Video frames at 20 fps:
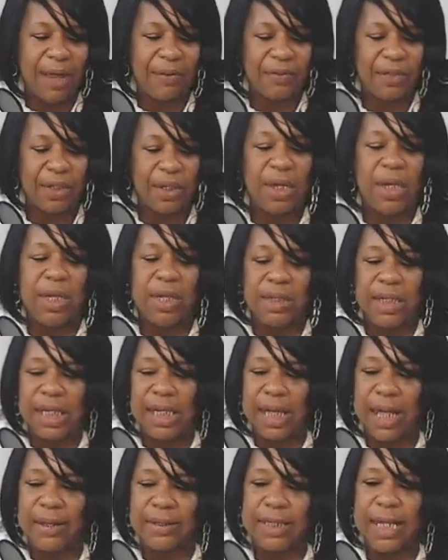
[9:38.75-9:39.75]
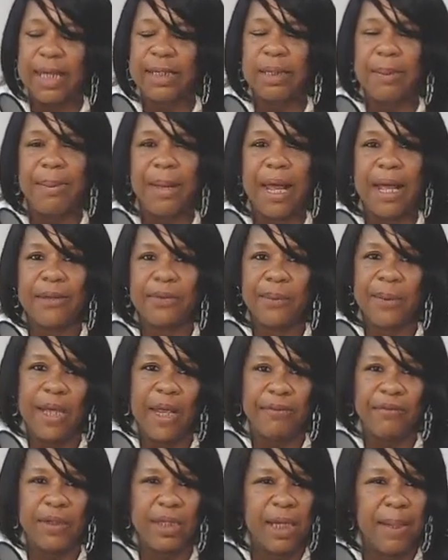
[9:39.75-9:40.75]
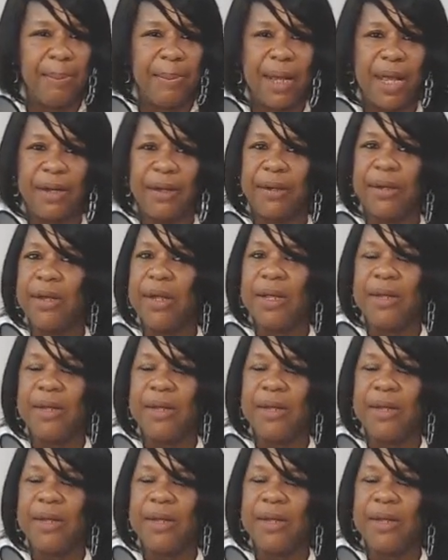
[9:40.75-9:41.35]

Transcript: to think outside the box. We have to get better.